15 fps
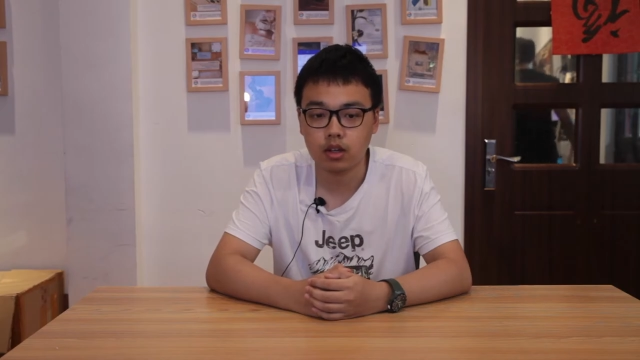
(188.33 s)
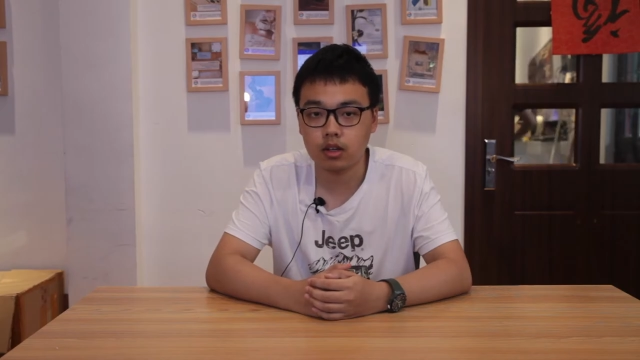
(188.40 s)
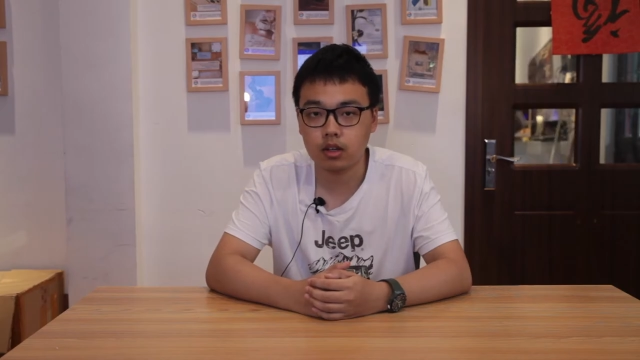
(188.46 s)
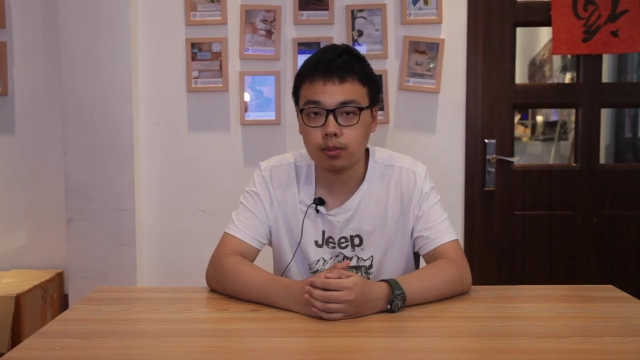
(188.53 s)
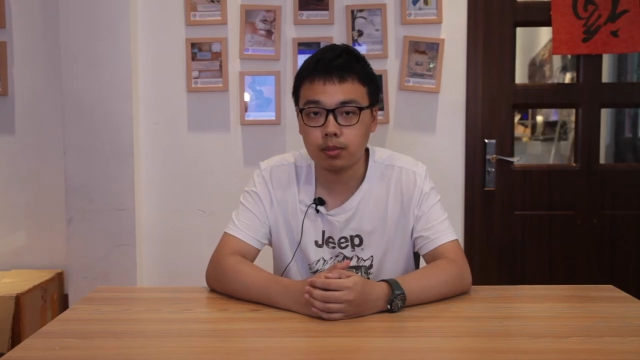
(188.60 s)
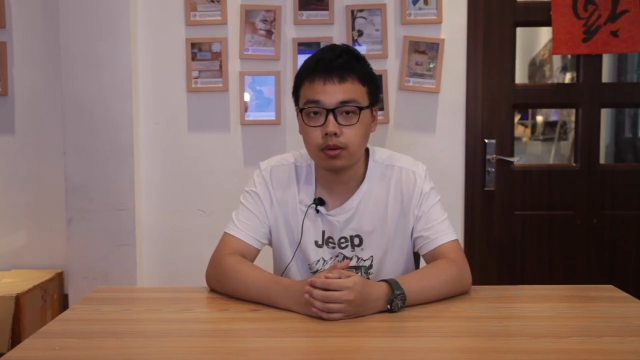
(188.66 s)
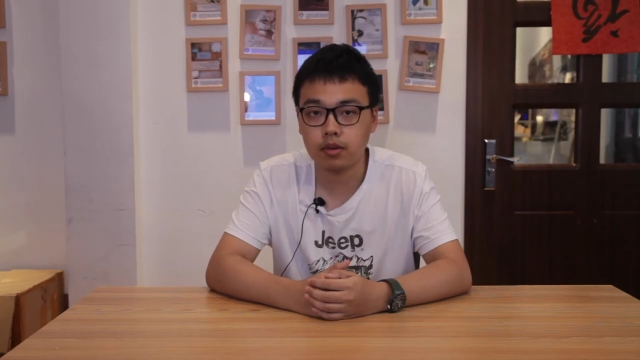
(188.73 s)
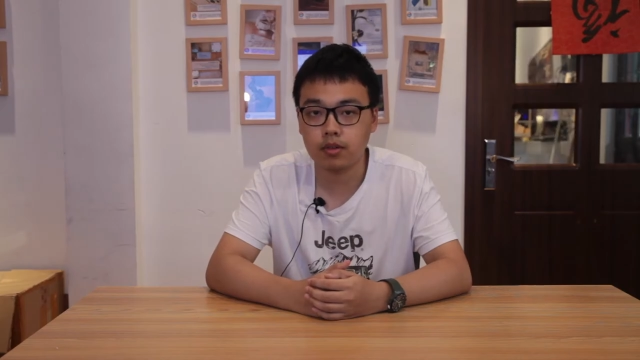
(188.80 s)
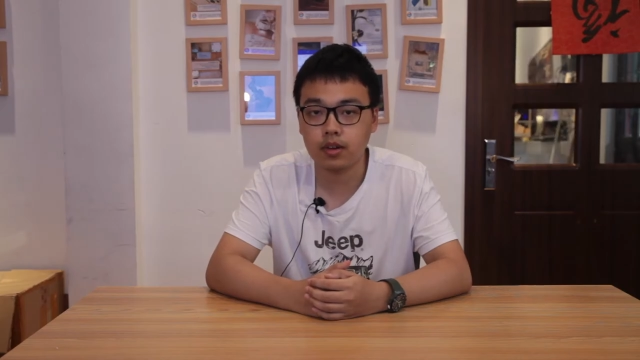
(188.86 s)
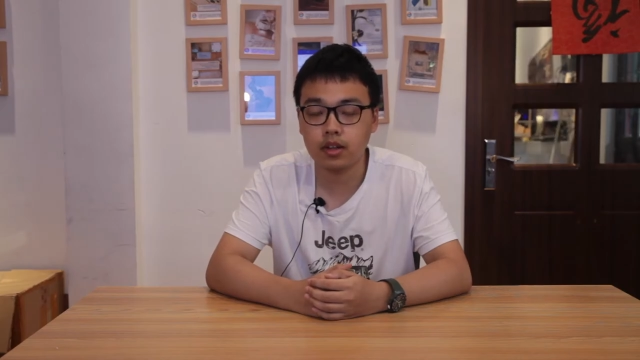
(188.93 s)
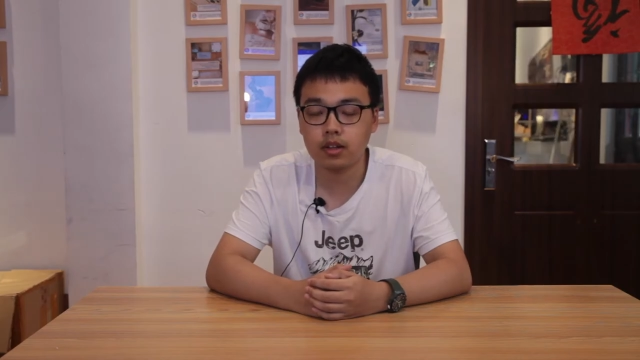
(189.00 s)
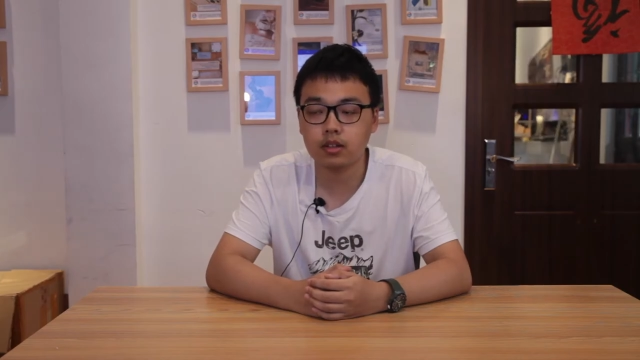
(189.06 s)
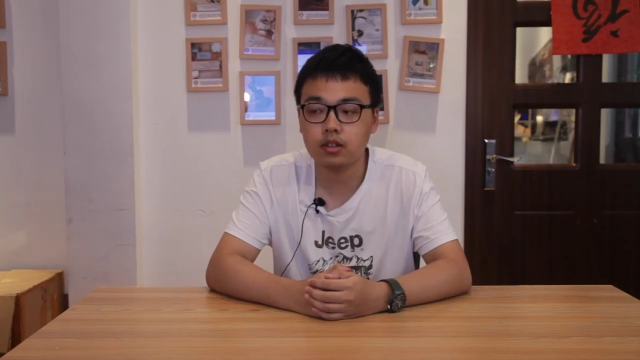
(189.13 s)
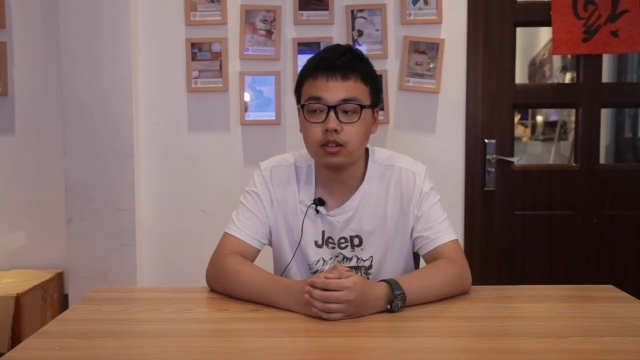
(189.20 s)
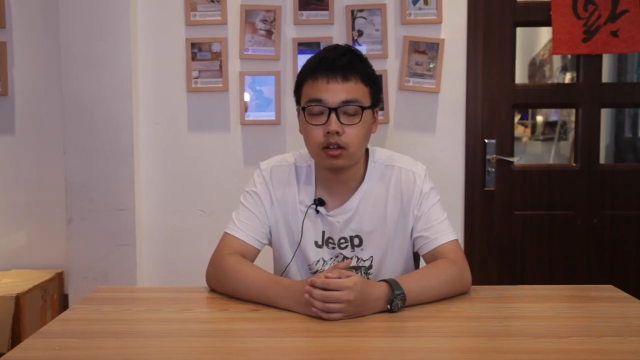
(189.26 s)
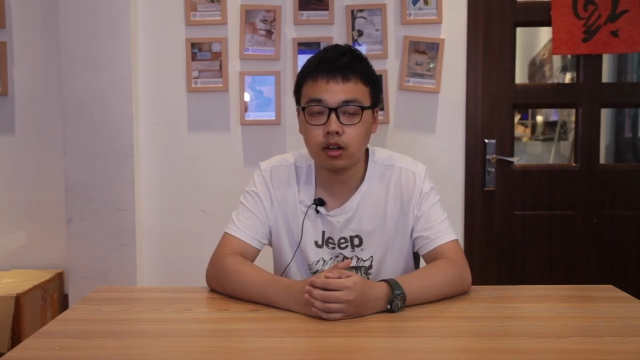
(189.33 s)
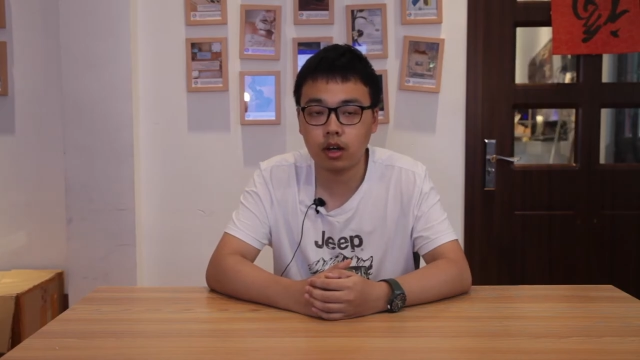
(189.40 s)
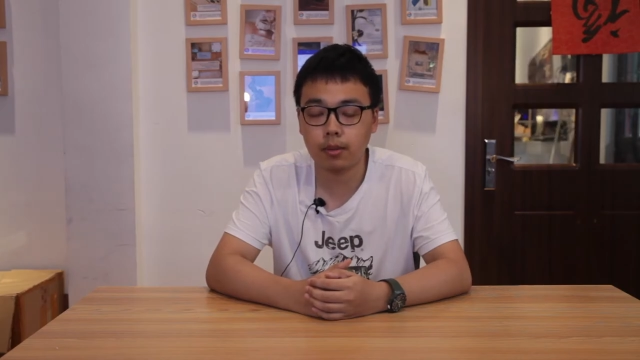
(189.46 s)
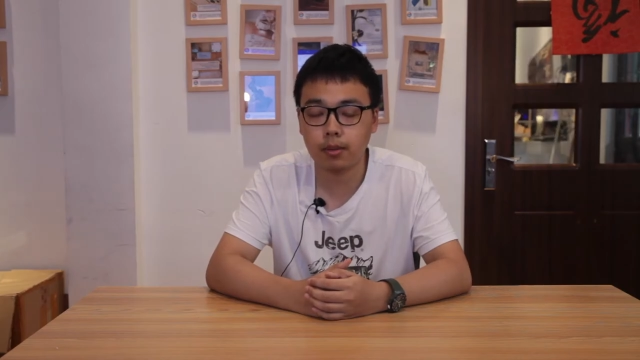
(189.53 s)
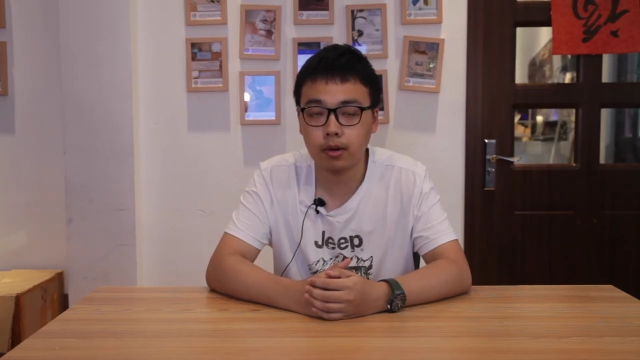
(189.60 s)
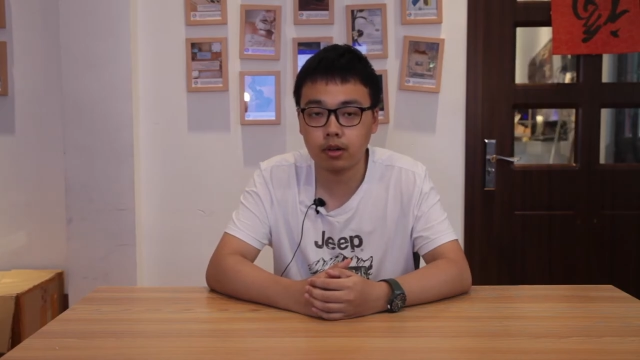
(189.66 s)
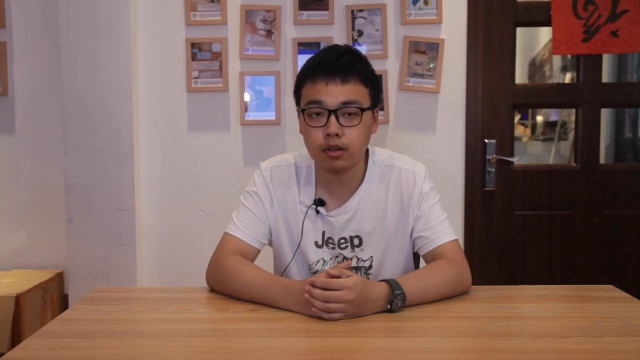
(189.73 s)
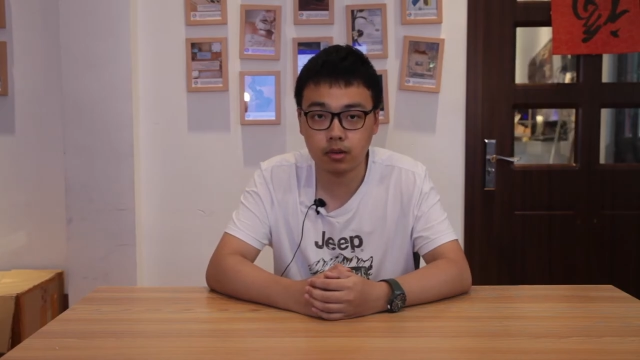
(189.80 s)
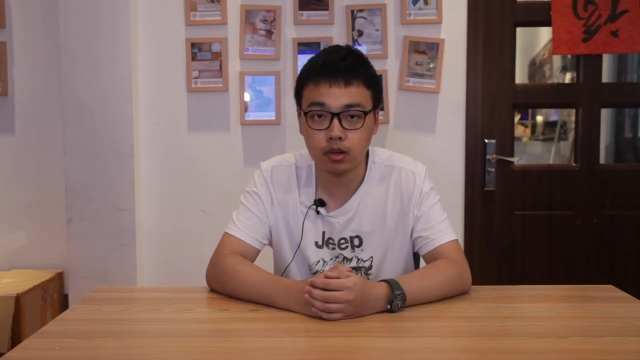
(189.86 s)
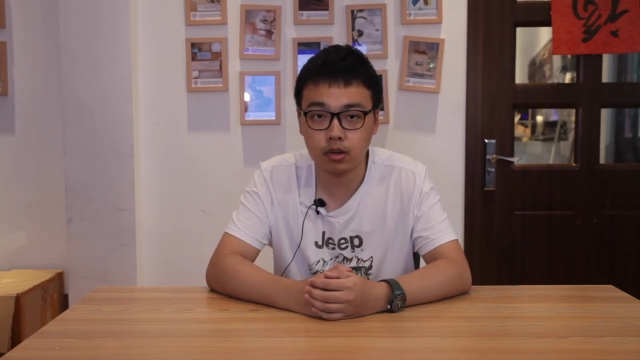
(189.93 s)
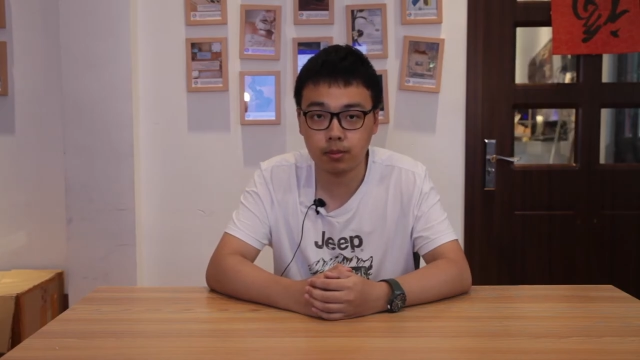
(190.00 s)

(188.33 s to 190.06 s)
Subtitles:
prevent hypoxia